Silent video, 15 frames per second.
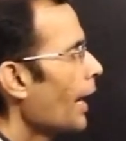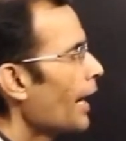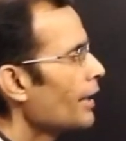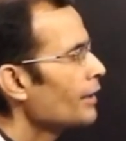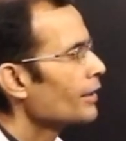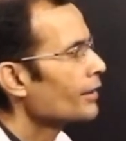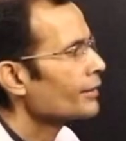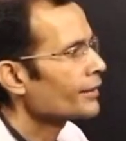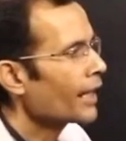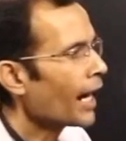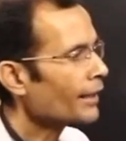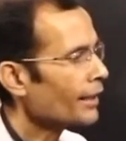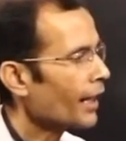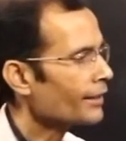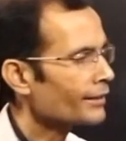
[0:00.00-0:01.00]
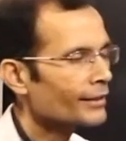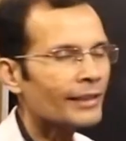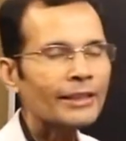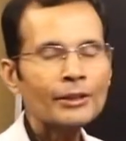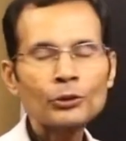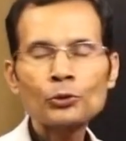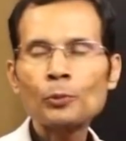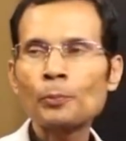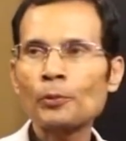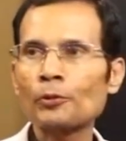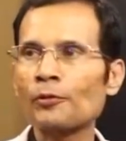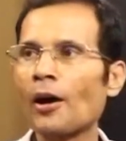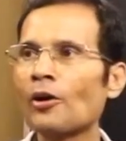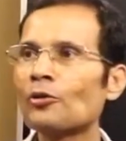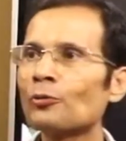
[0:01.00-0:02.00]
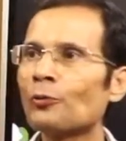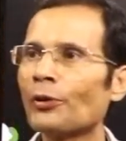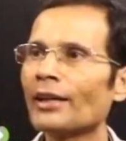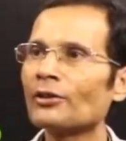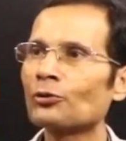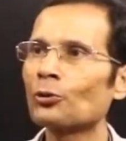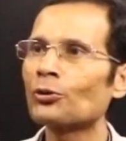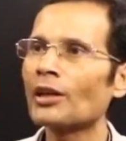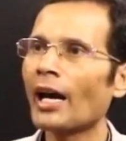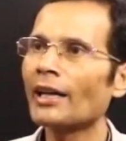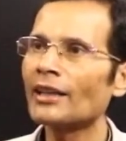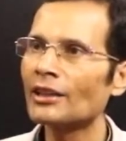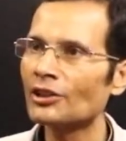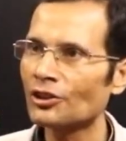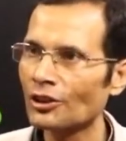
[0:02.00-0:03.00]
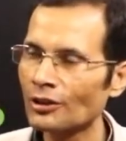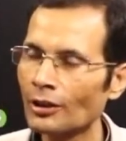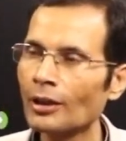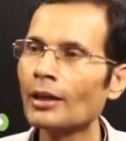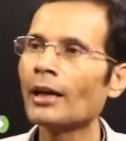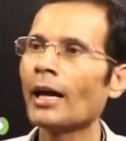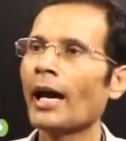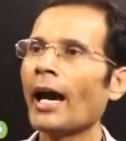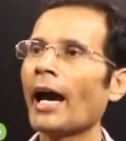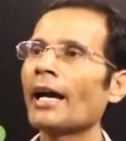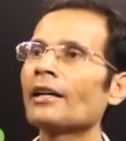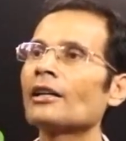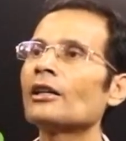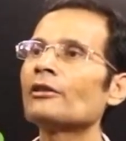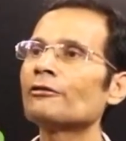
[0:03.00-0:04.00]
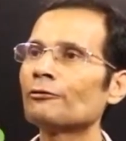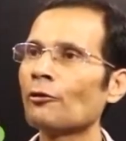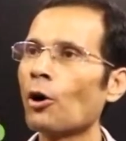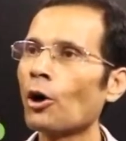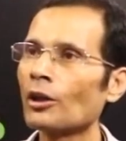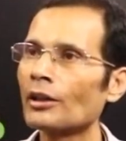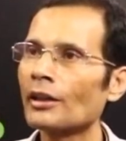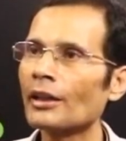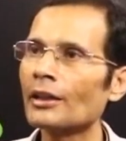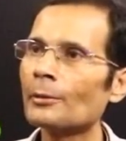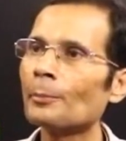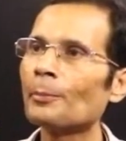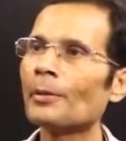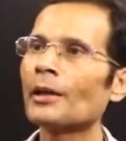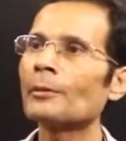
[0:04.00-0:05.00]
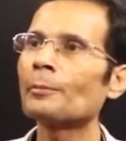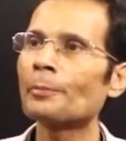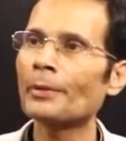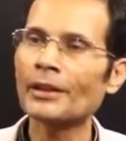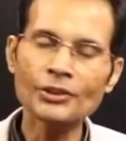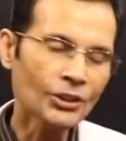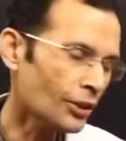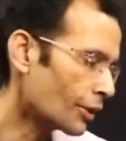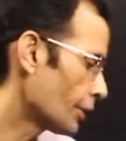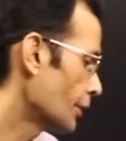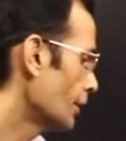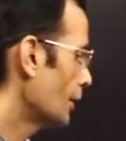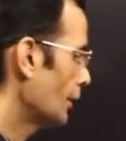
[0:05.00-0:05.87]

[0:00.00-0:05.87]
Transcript: And that has led to profound vasodilation and a fall in blood pressure.